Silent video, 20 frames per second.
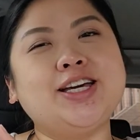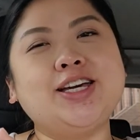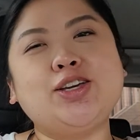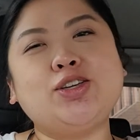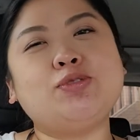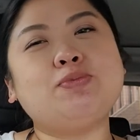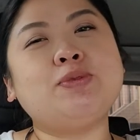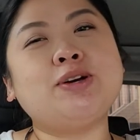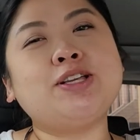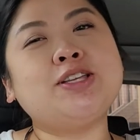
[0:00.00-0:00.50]

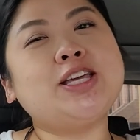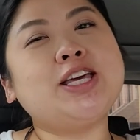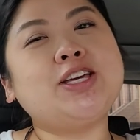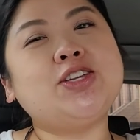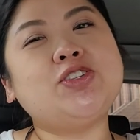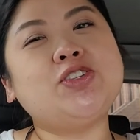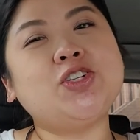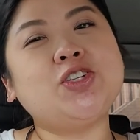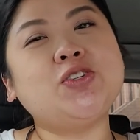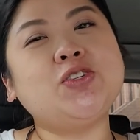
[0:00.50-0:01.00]
It's Monday,
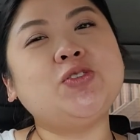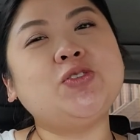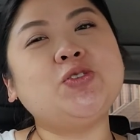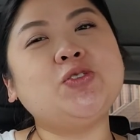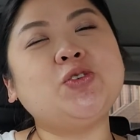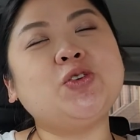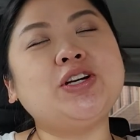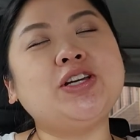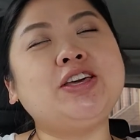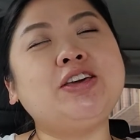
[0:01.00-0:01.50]
June
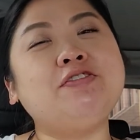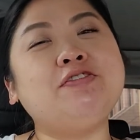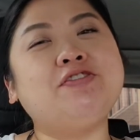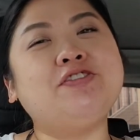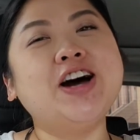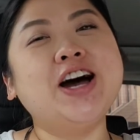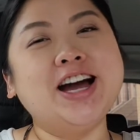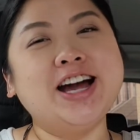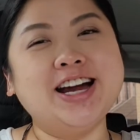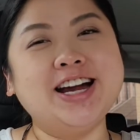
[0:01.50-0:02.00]

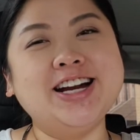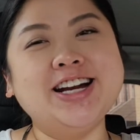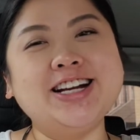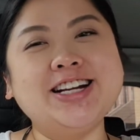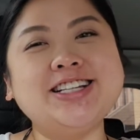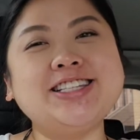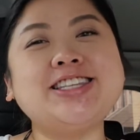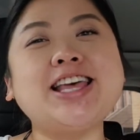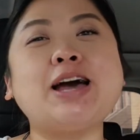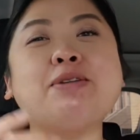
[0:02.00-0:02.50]

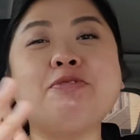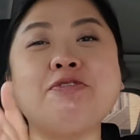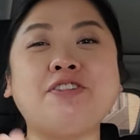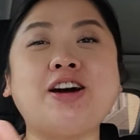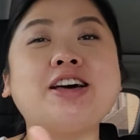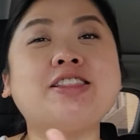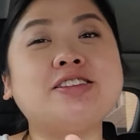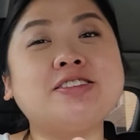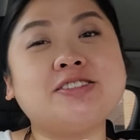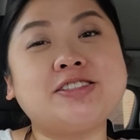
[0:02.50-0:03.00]
21st. Happy
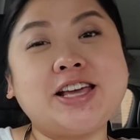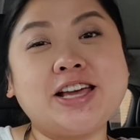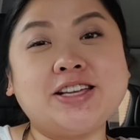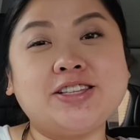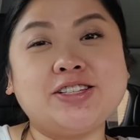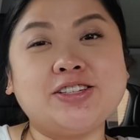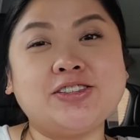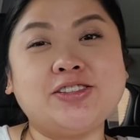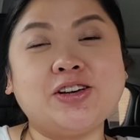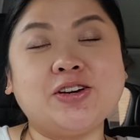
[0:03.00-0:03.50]
Father's Day
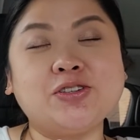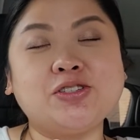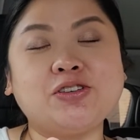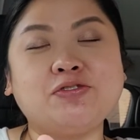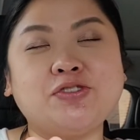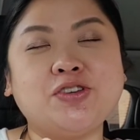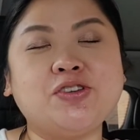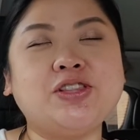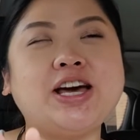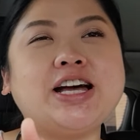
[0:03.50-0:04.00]
to those
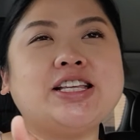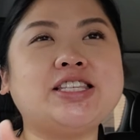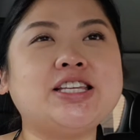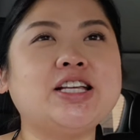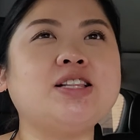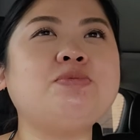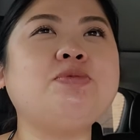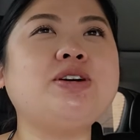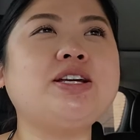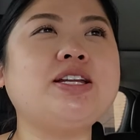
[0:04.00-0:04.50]
of you that
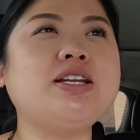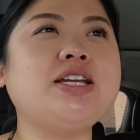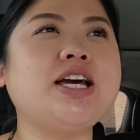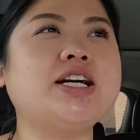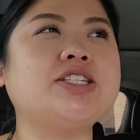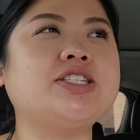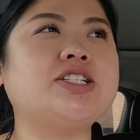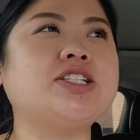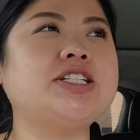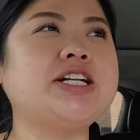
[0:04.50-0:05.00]
celebrated
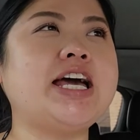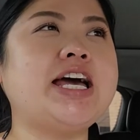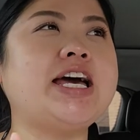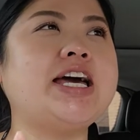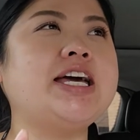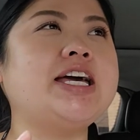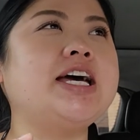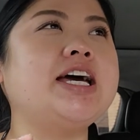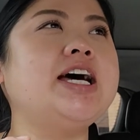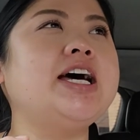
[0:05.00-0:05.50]

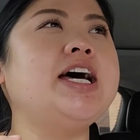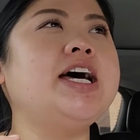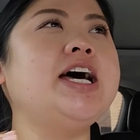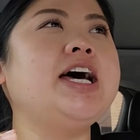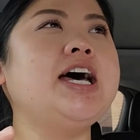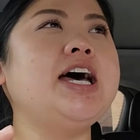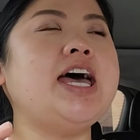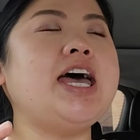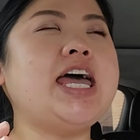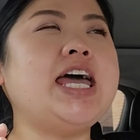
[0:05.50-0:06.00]
yesterday.
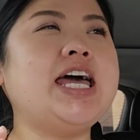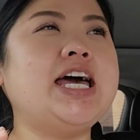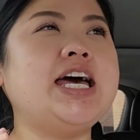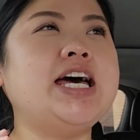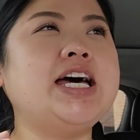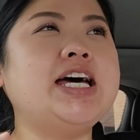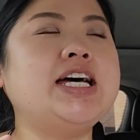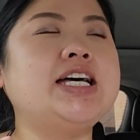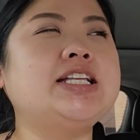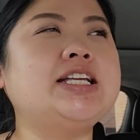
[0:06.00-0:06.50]

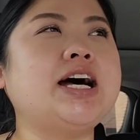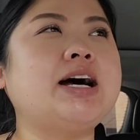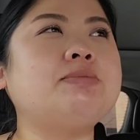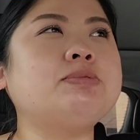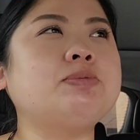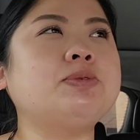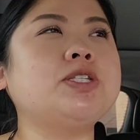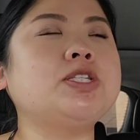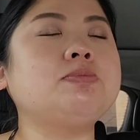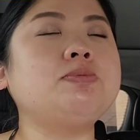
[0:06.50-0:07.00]
And I'm
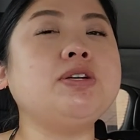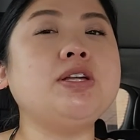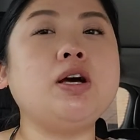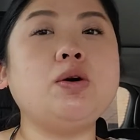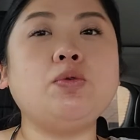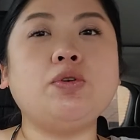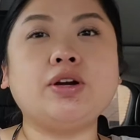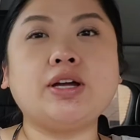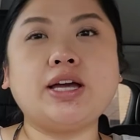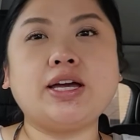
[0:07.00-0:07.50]
supposed to be
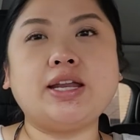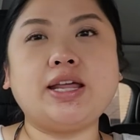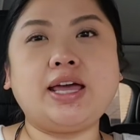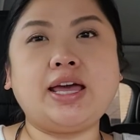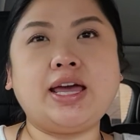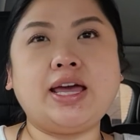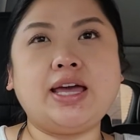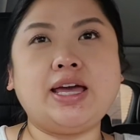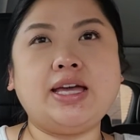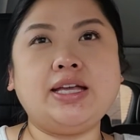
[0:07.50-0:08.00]
at work at
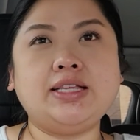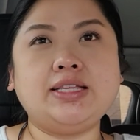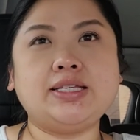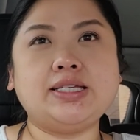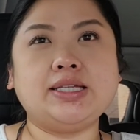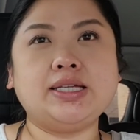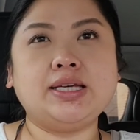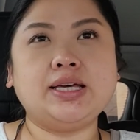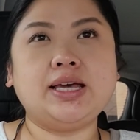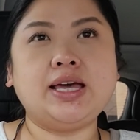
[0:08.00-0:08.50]

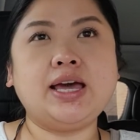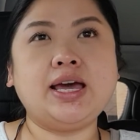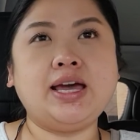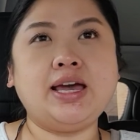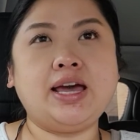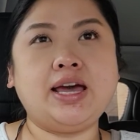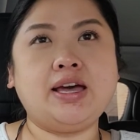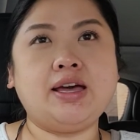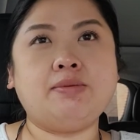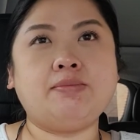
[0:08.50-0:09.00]
8
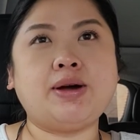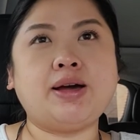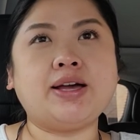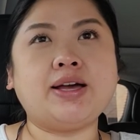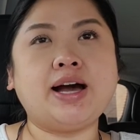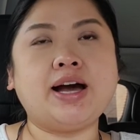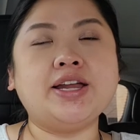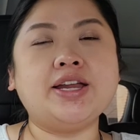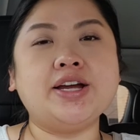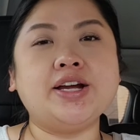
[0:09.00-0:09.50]
a.m. I
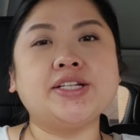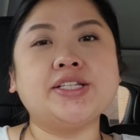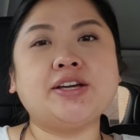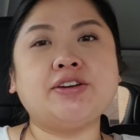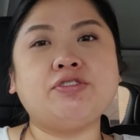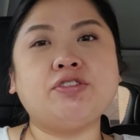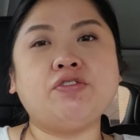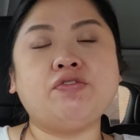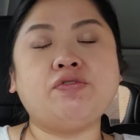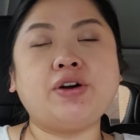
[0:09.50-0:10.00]
got here at
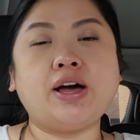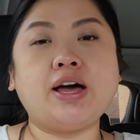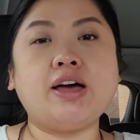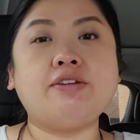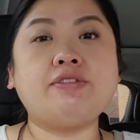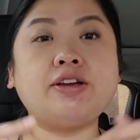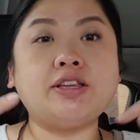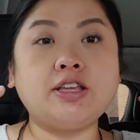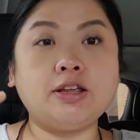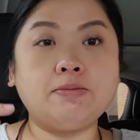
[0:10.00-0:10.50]
7 to
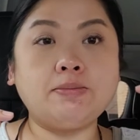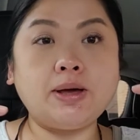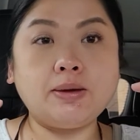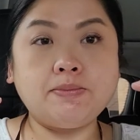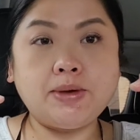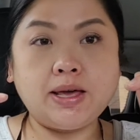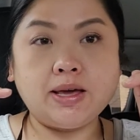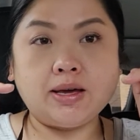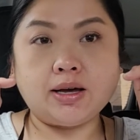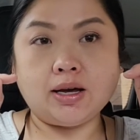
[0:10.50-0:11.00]
5. I did my
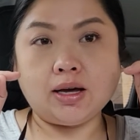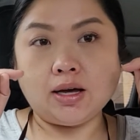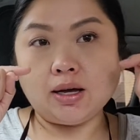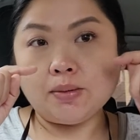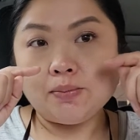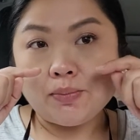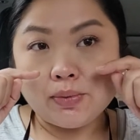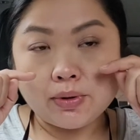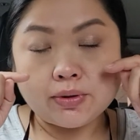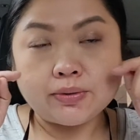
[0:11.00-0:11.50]

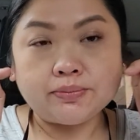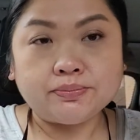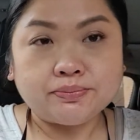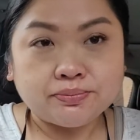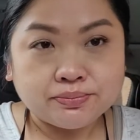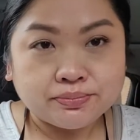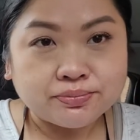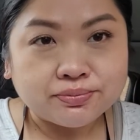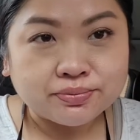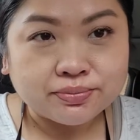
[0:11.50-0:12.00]
makeup.
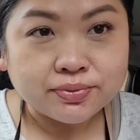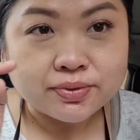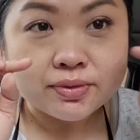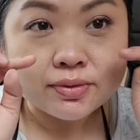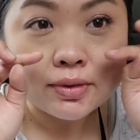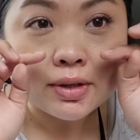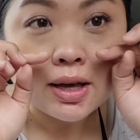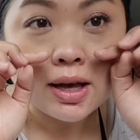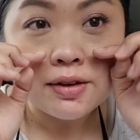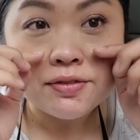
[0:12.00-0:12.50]

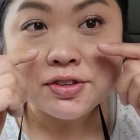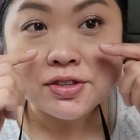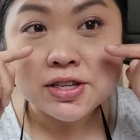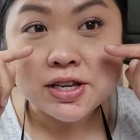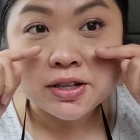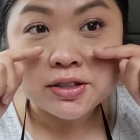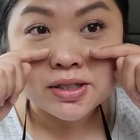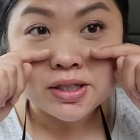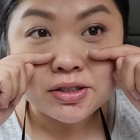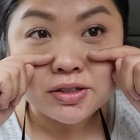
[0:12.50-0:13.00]

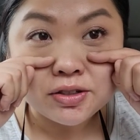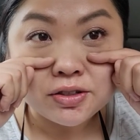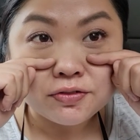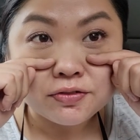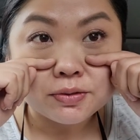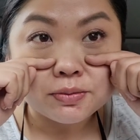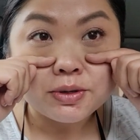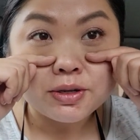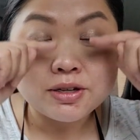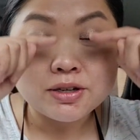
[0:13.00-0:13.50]
Obviously, I only do
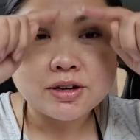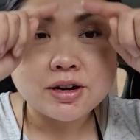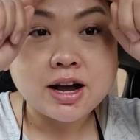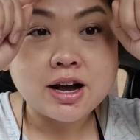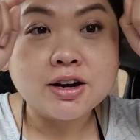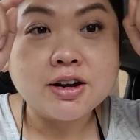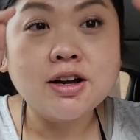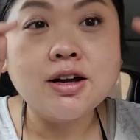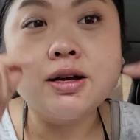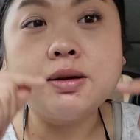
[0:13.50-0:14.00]
from here
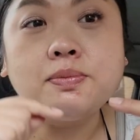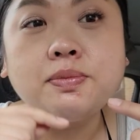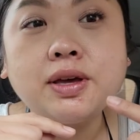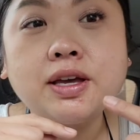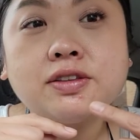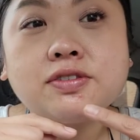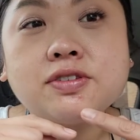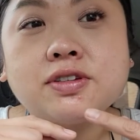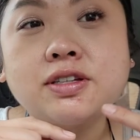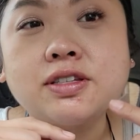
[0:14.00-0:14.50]
on up.
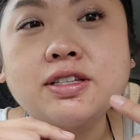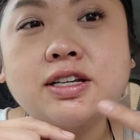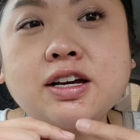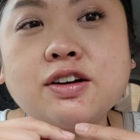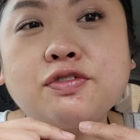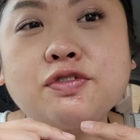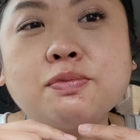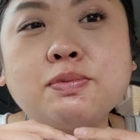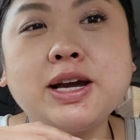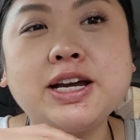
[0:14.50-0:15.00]
As you can
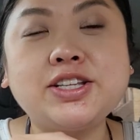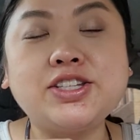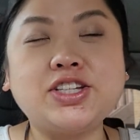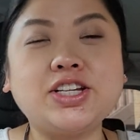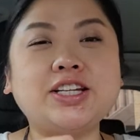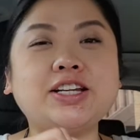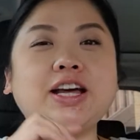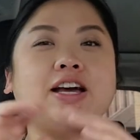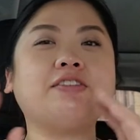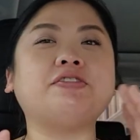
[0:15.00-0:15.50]
tell from my
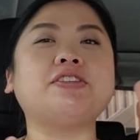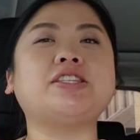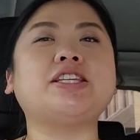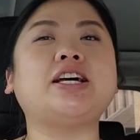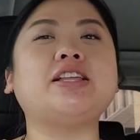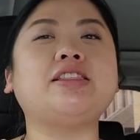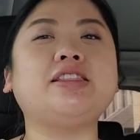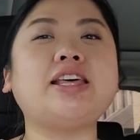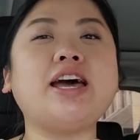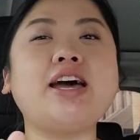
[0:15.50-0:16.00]
chin, I haven't
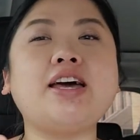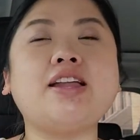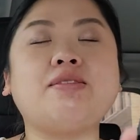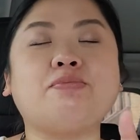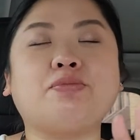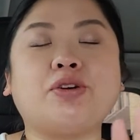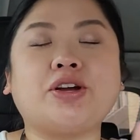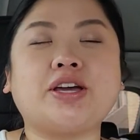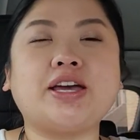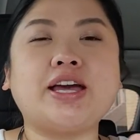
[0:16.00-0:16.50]
done that. I'm
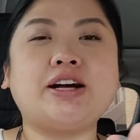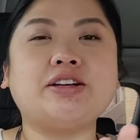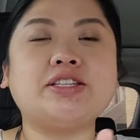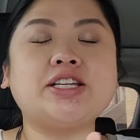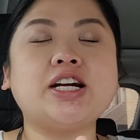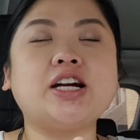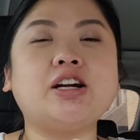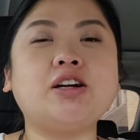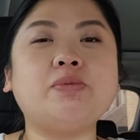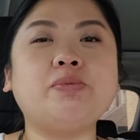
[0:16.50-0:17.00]
breaking out
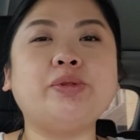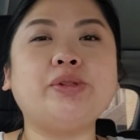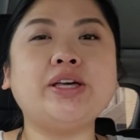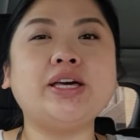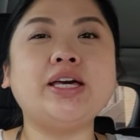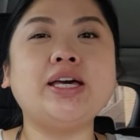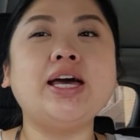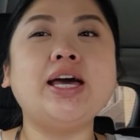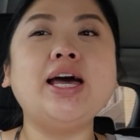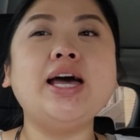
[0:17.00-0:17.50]

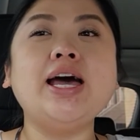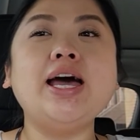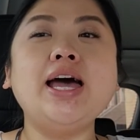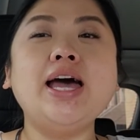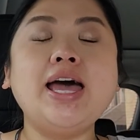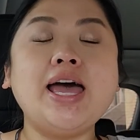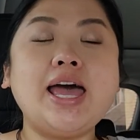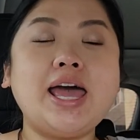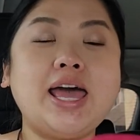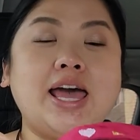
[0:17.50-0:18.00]
terribly.
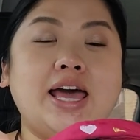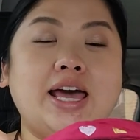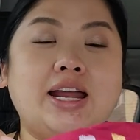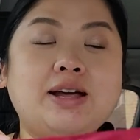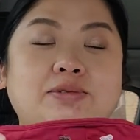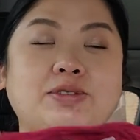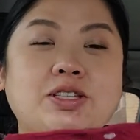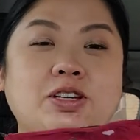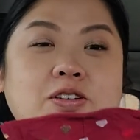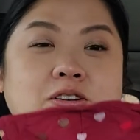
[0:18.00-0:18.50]
And
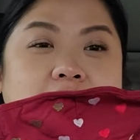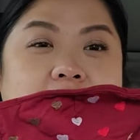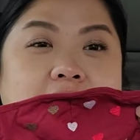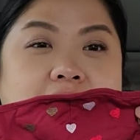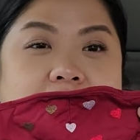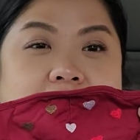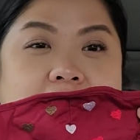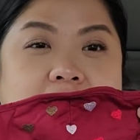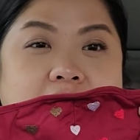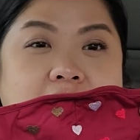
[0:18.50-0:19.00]
I'm so
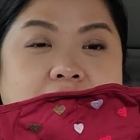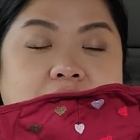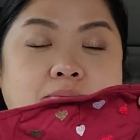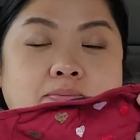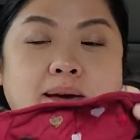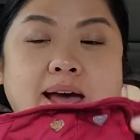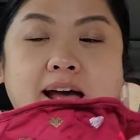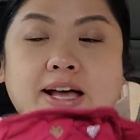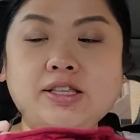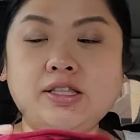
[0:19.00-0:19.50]
glad that I have the
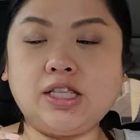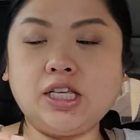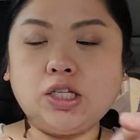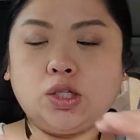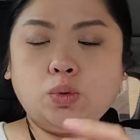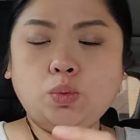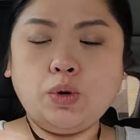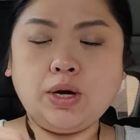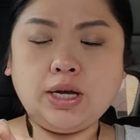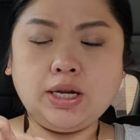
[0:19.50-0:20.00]
mask.
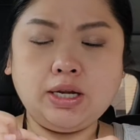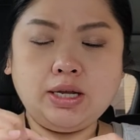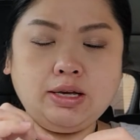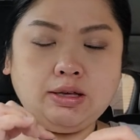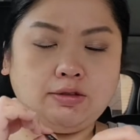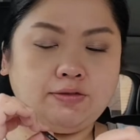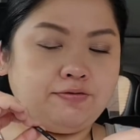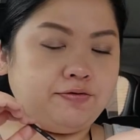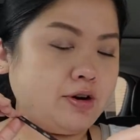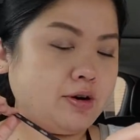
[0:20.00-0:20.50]
This one
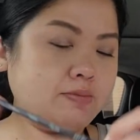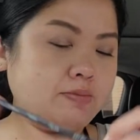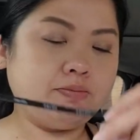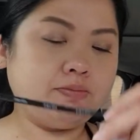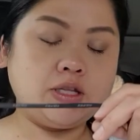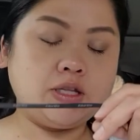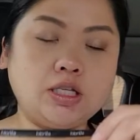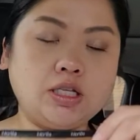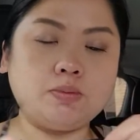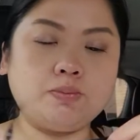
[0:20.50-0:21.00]
is
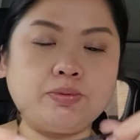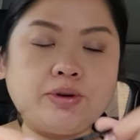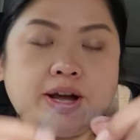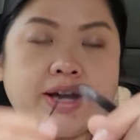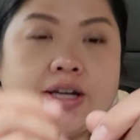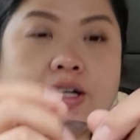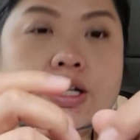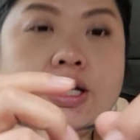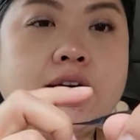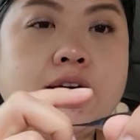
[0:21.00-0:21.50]
from this
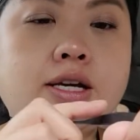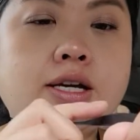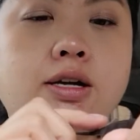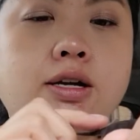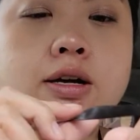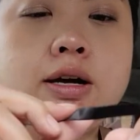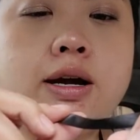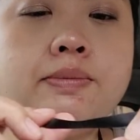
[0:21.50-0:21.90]
brand here.